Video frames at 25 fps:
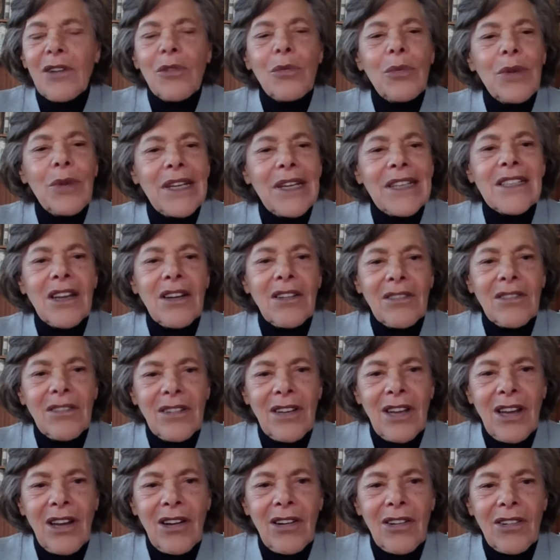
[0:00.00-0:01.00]
we don't
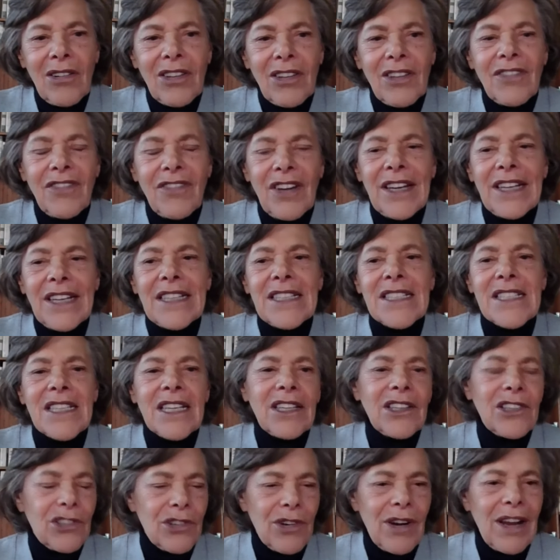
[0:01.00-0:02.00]
know, the fun is
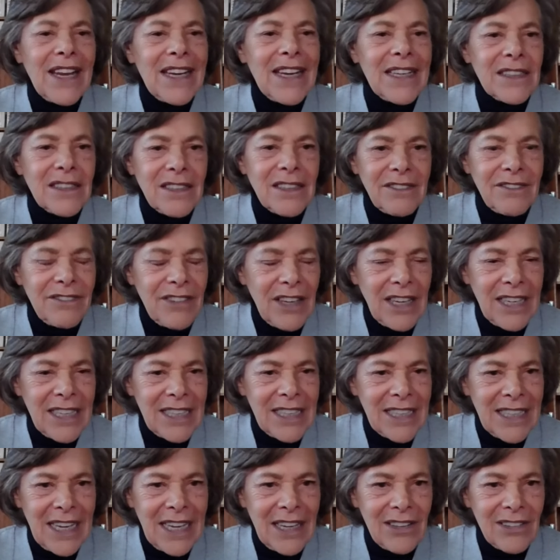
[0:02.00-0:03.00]
in trying to
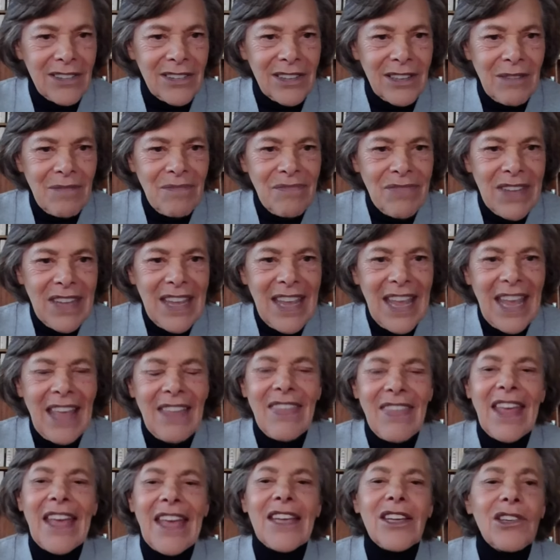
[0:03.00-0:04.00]
find out,
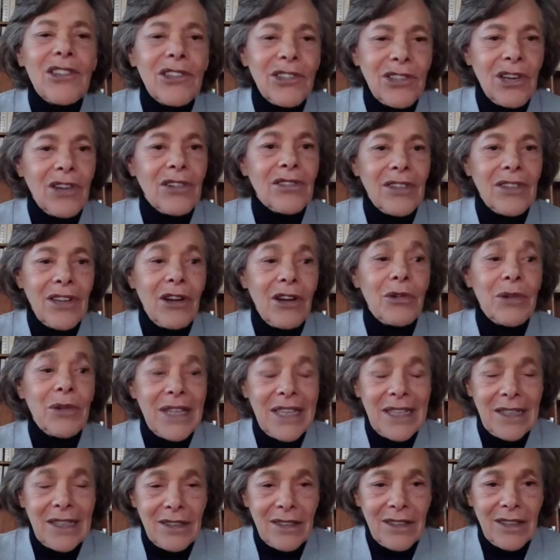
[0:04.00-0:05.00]
and that you don't know
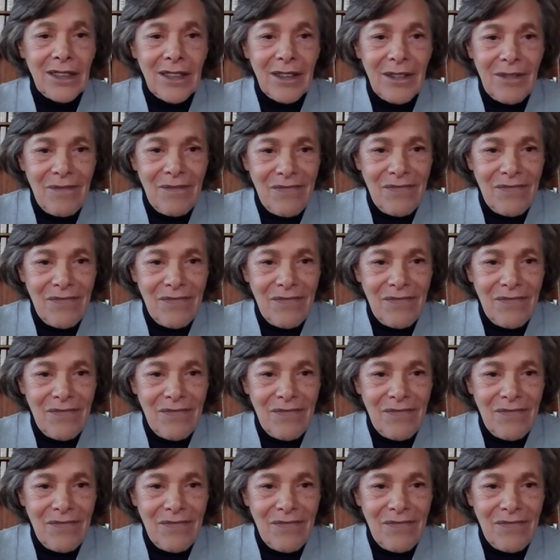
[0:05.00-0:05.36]
either.